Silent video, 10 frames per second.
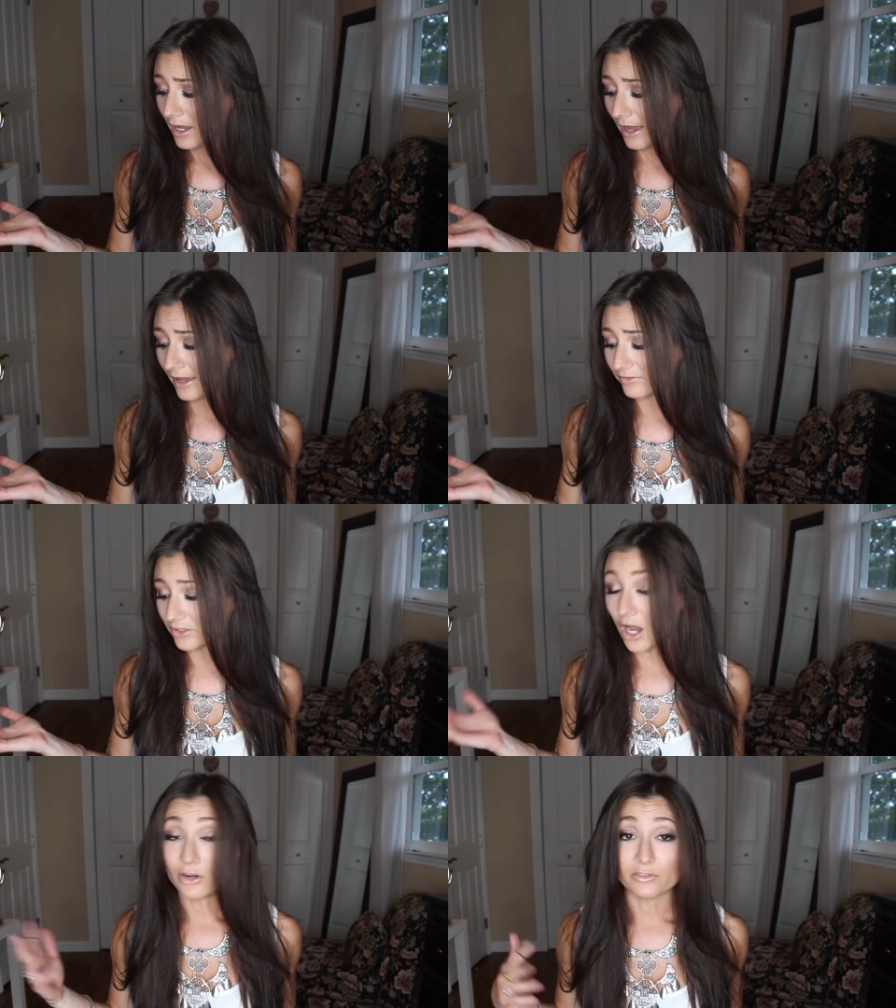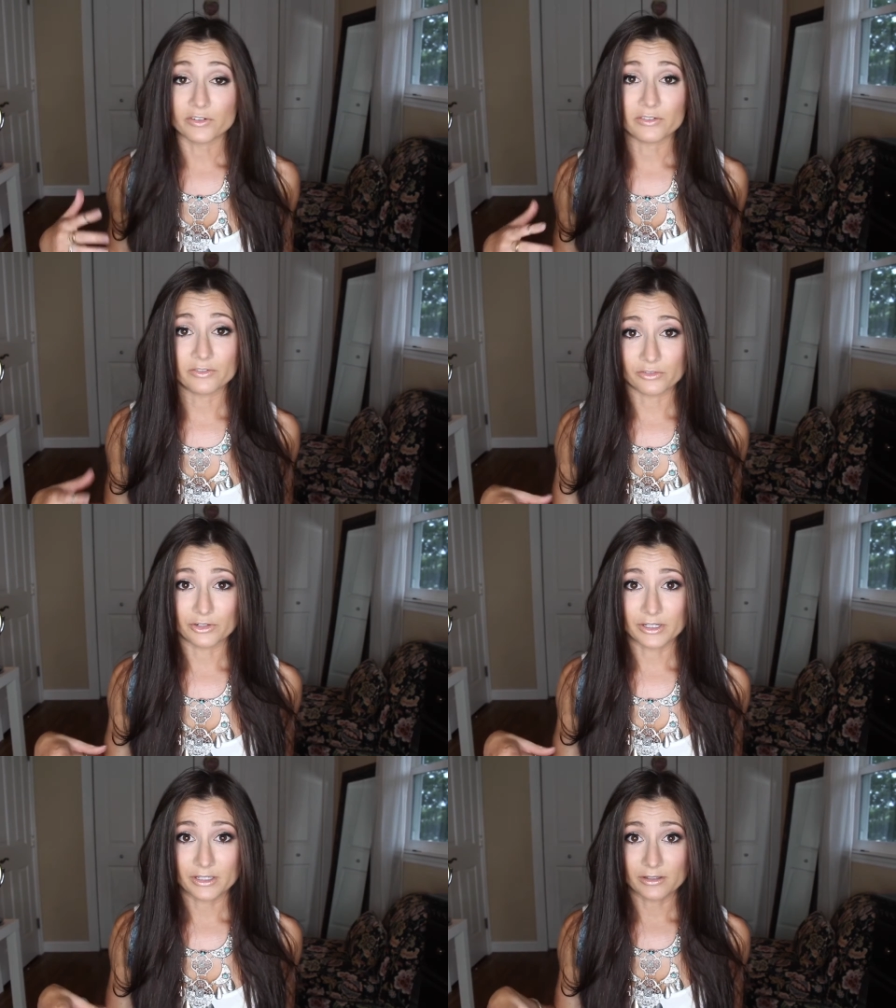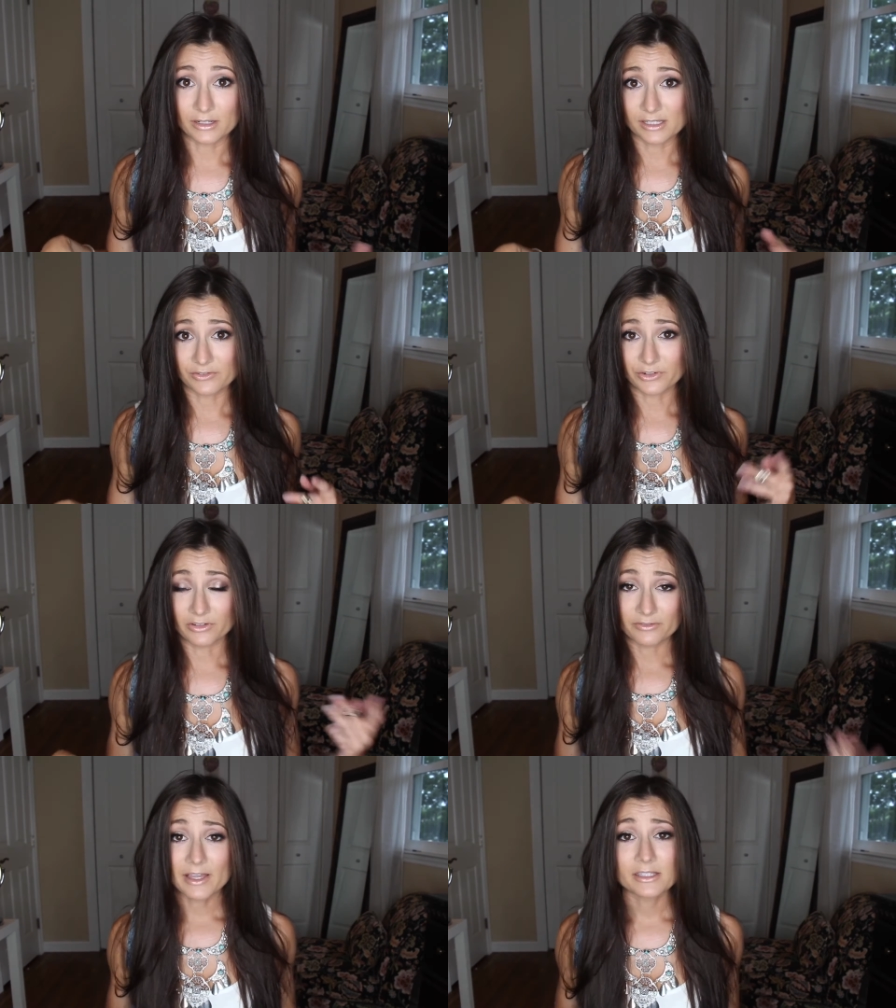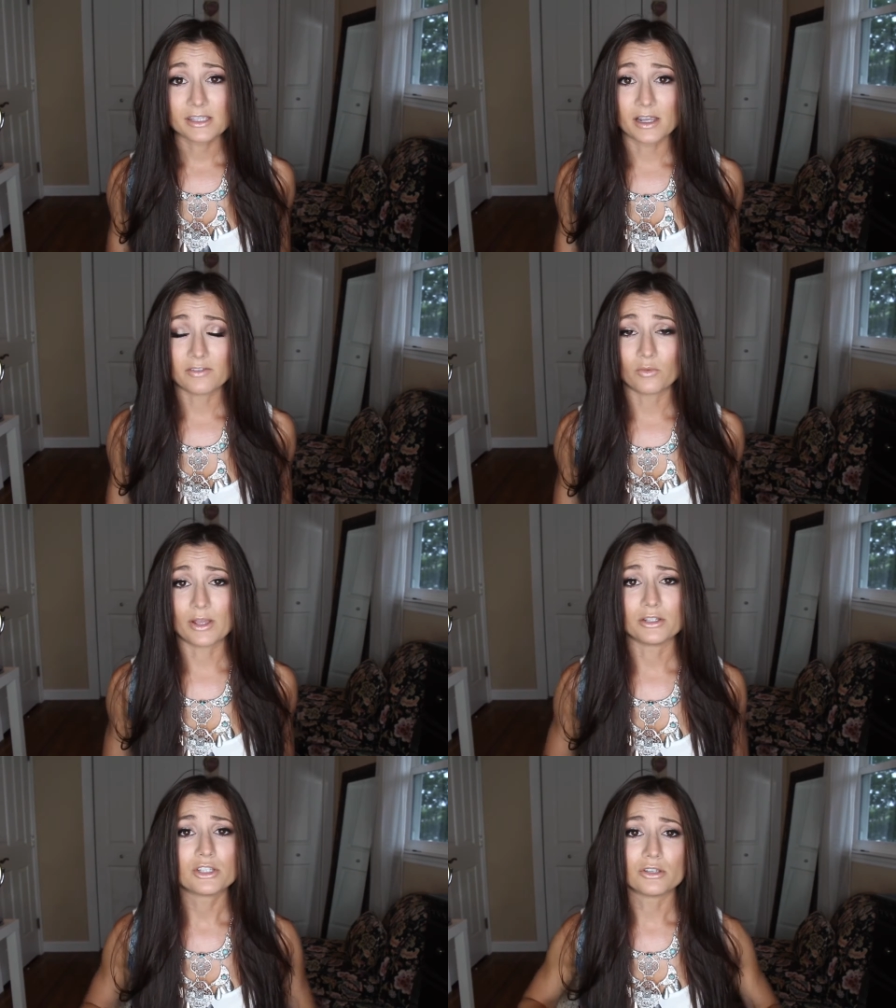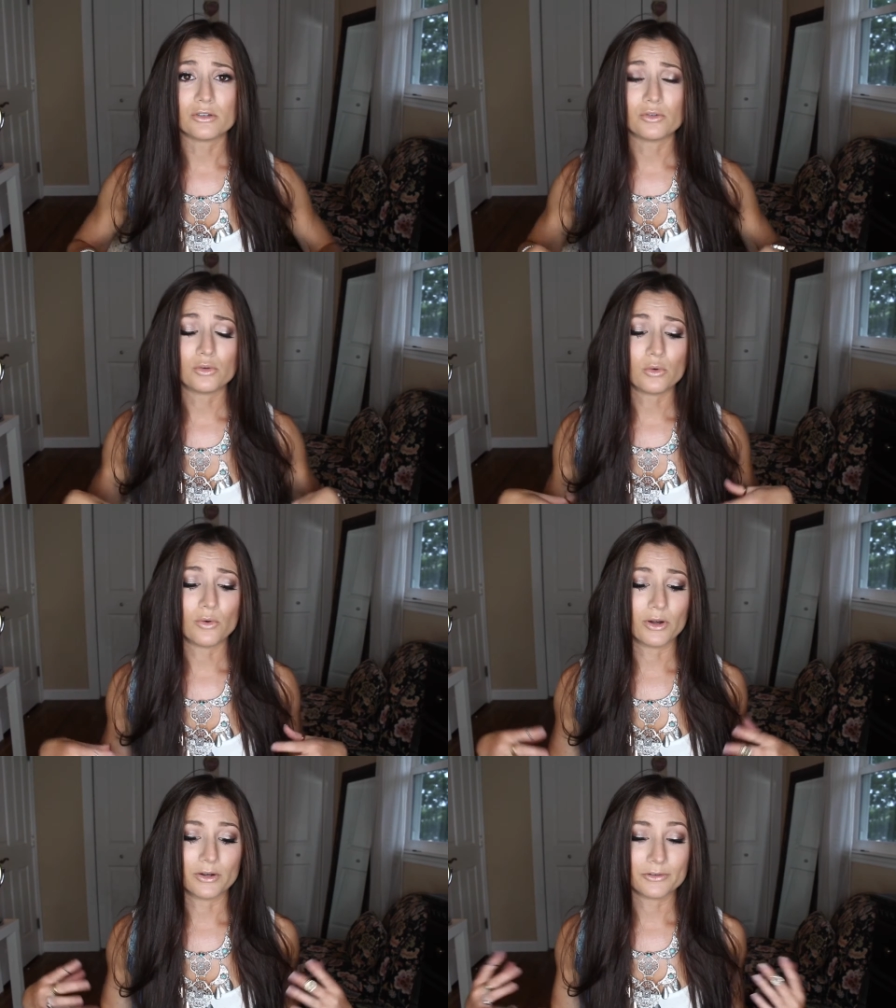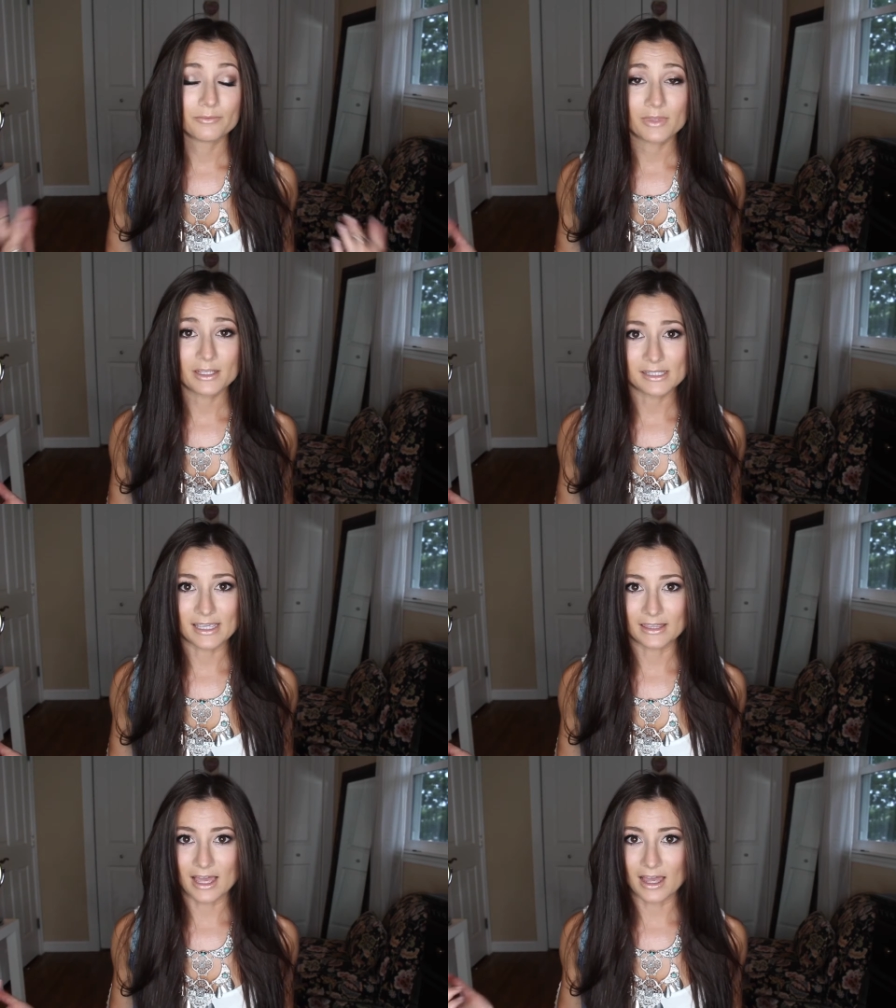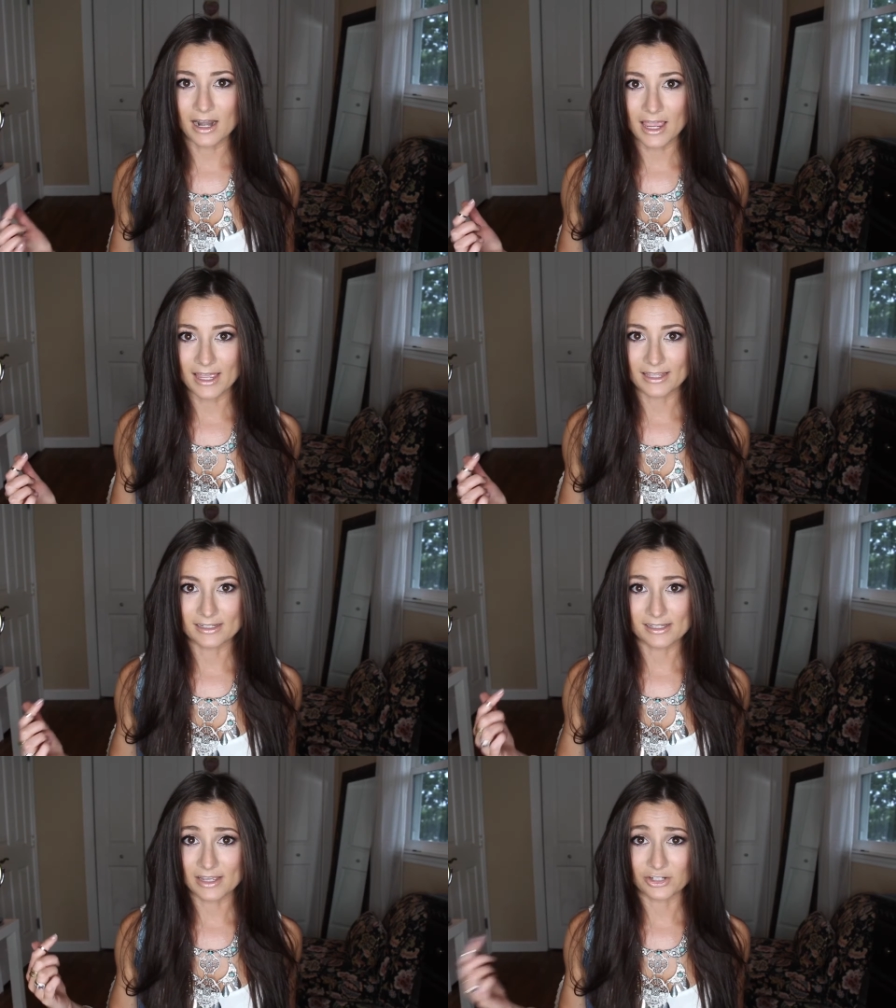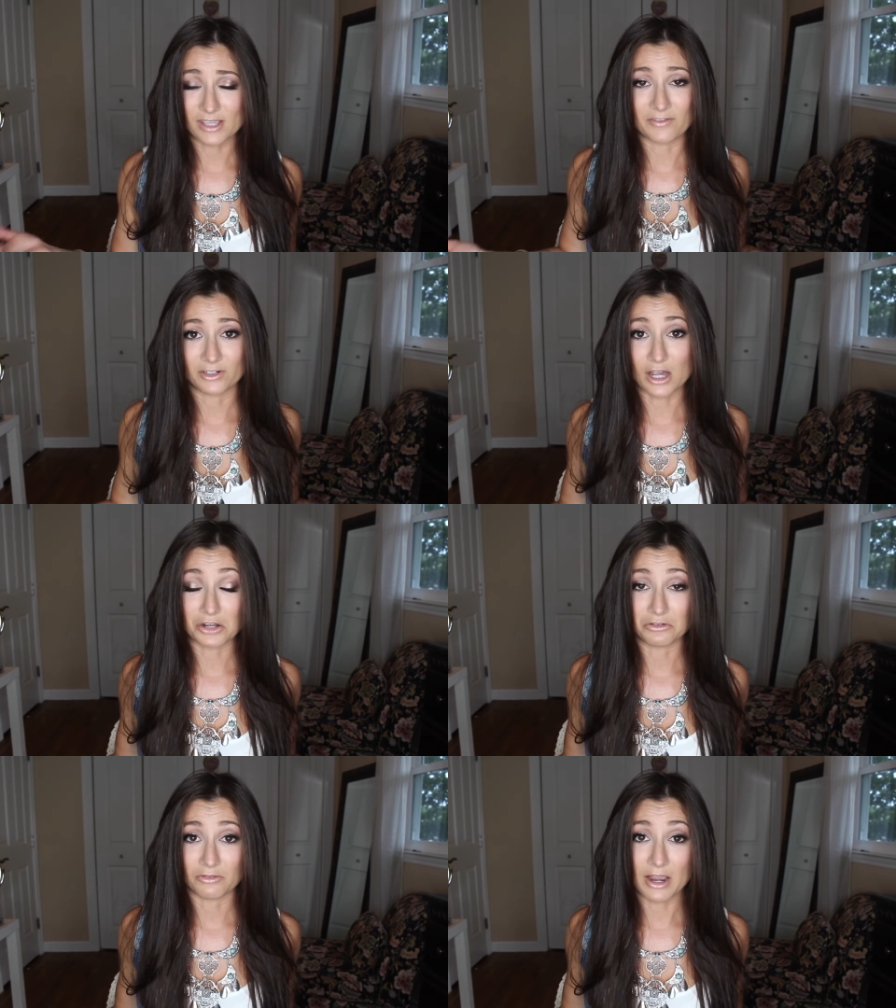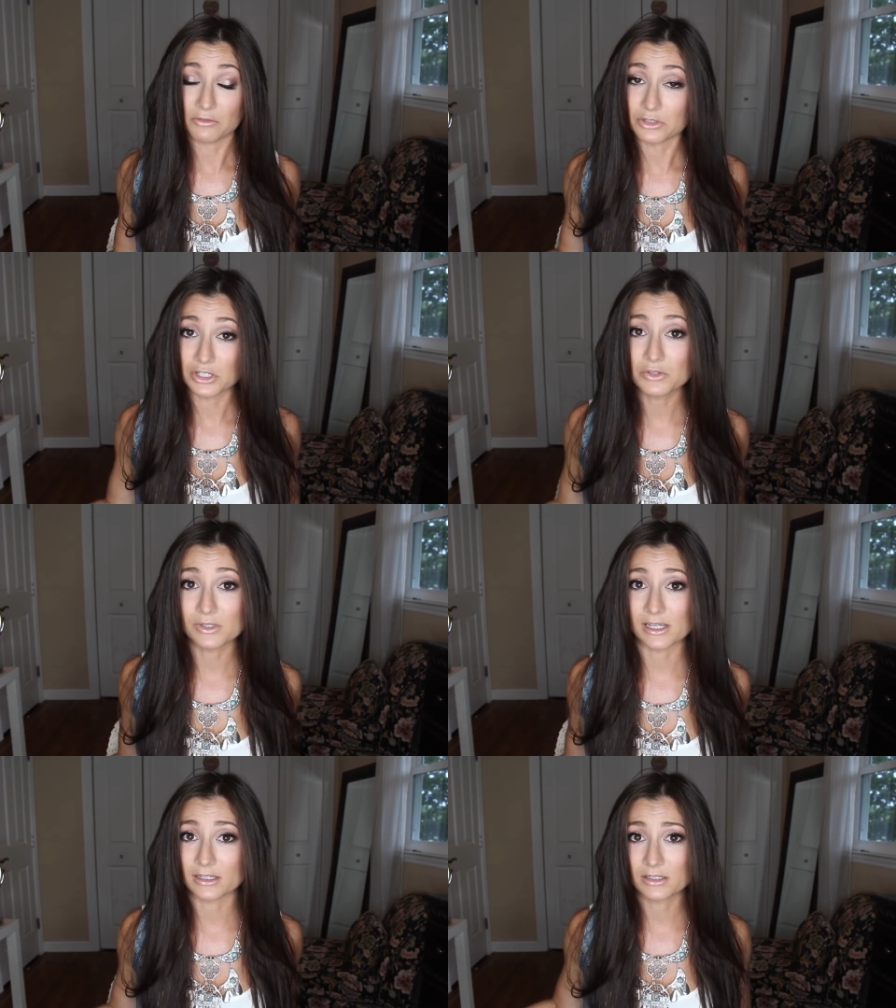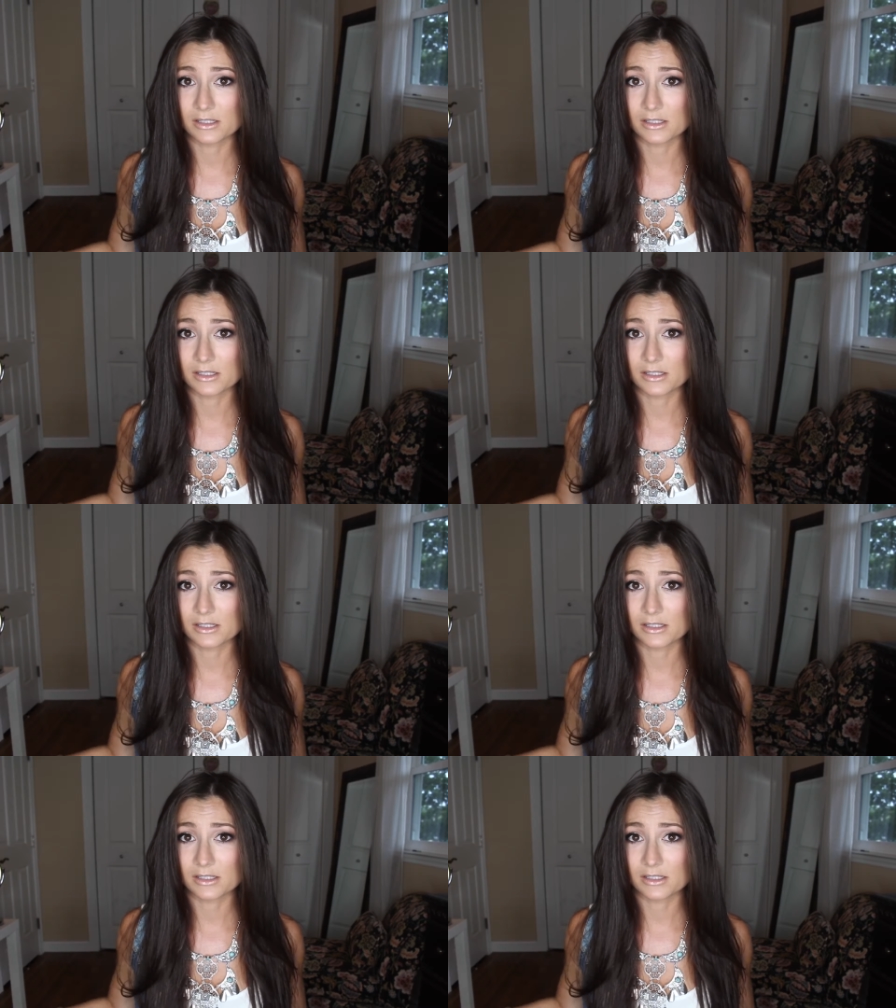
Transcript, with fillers: I've gotten for free at different events that I've went to, or things like that, and I just haven't gotten around to using.